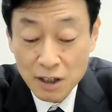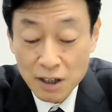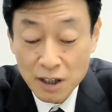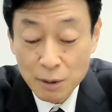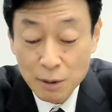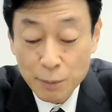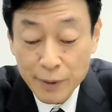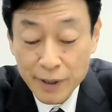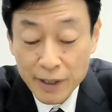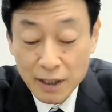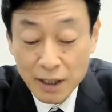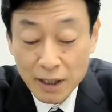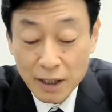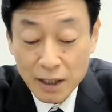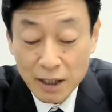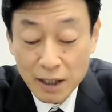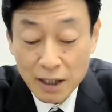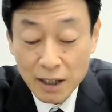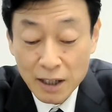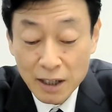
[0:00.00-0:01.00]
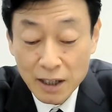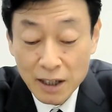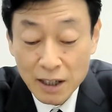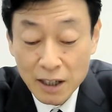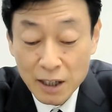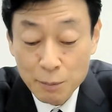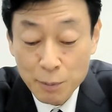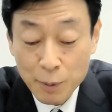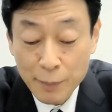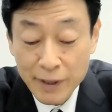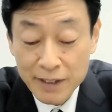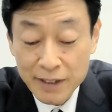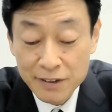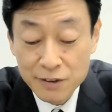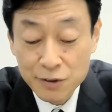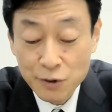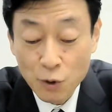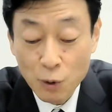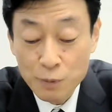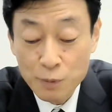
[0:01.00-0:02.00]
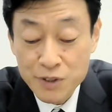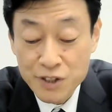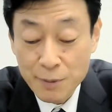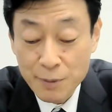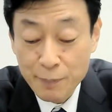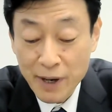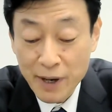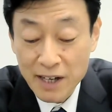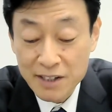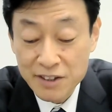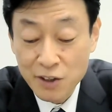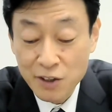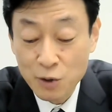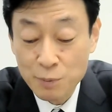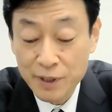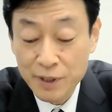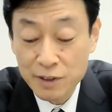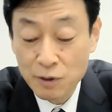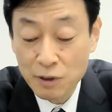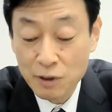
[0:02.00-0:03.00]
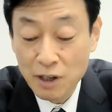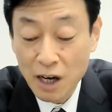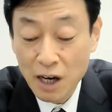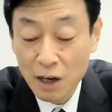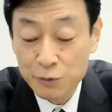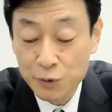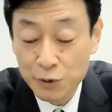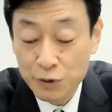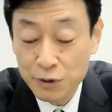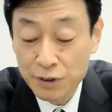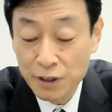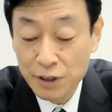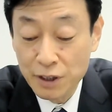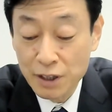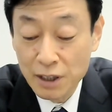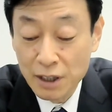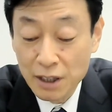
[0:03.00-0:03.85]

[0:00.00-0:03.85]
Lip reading: government of Japan's economic outlook